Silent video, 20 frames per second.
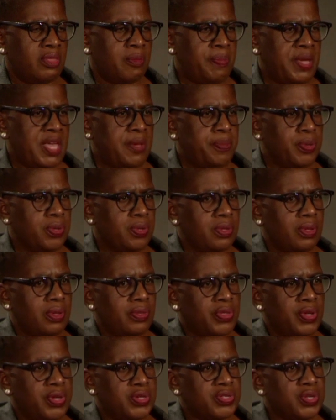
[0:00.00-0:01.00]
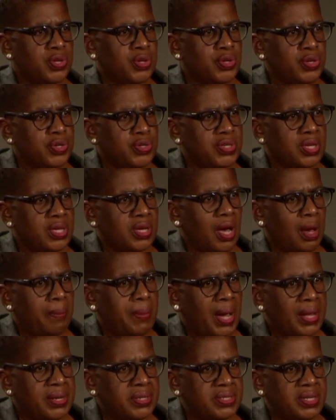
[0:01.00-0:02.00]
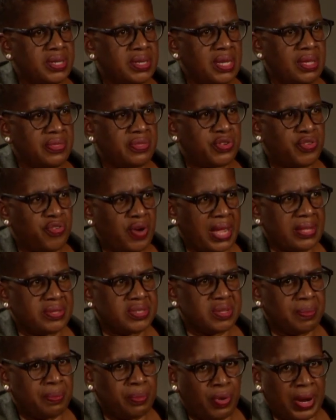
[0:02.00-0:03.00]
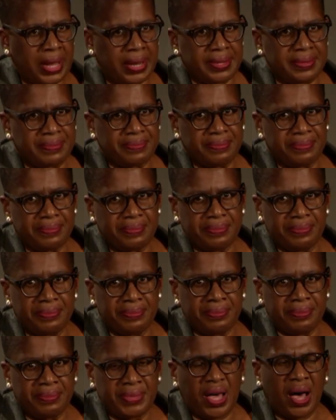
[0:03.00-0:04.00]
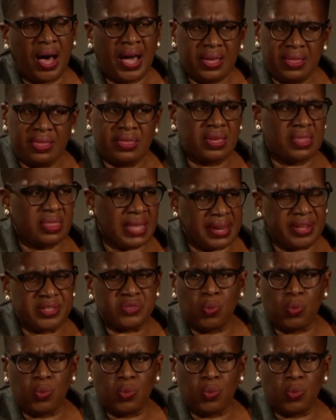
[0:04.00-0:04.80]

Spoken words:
the people that could come underneath the trans umbrella. I think that is